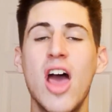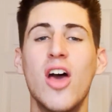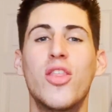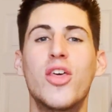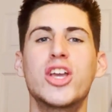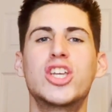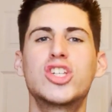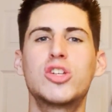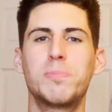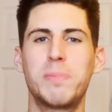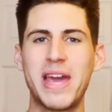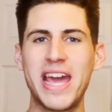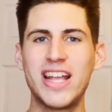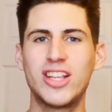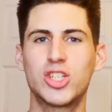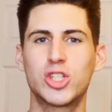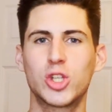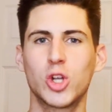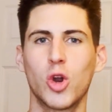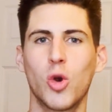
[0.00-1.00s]
the
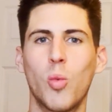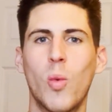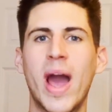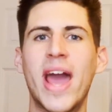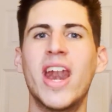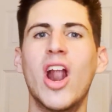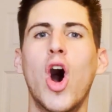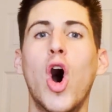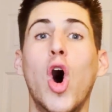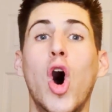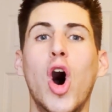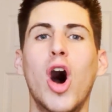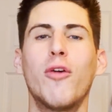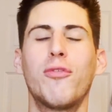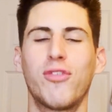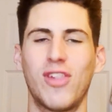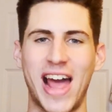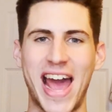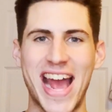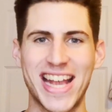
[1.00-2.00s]
speedster, went
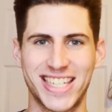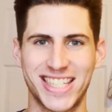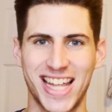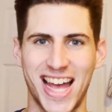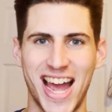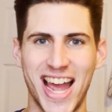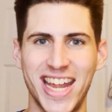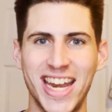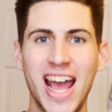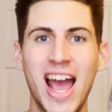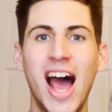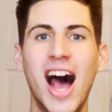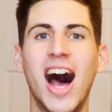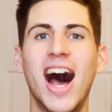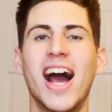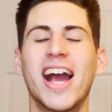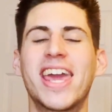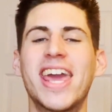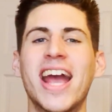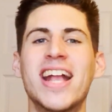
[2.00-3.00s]
off last night
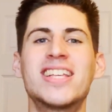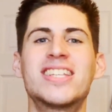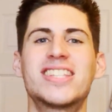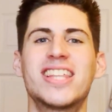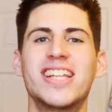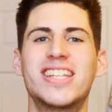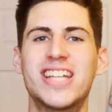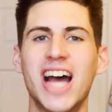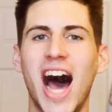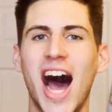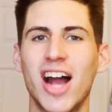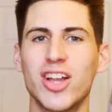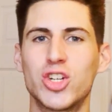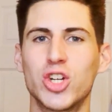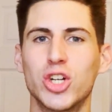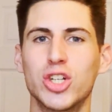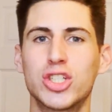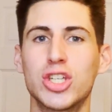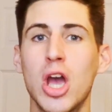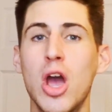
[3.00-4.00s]
against the
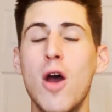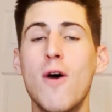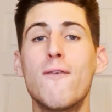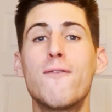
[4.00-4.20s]
Dodgers.